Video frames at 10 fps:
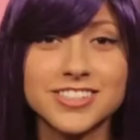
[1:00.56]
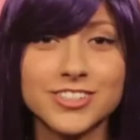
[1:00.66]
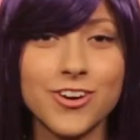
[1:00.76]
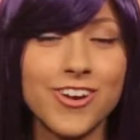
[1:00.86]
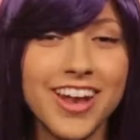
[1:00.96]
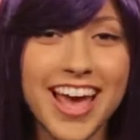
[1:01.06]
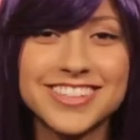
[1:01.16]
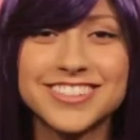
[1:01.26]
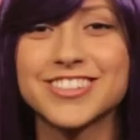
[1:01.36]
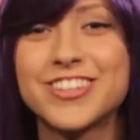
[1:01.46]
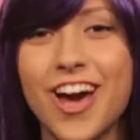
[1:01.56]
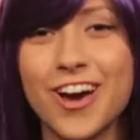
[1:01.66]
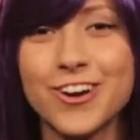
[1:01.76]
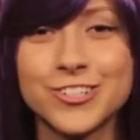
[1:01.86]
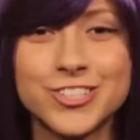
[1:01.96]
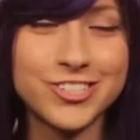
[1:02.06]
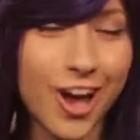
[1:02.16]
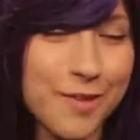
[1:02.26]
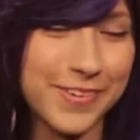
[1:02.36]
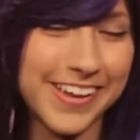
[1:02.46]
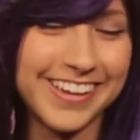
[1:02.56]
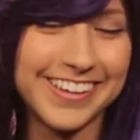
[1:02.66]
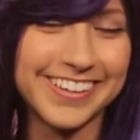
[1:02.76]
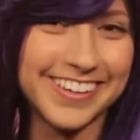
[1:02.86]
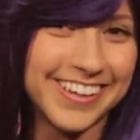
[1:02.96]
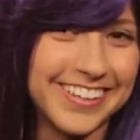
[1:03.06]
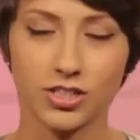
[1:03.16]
So let's go shopping!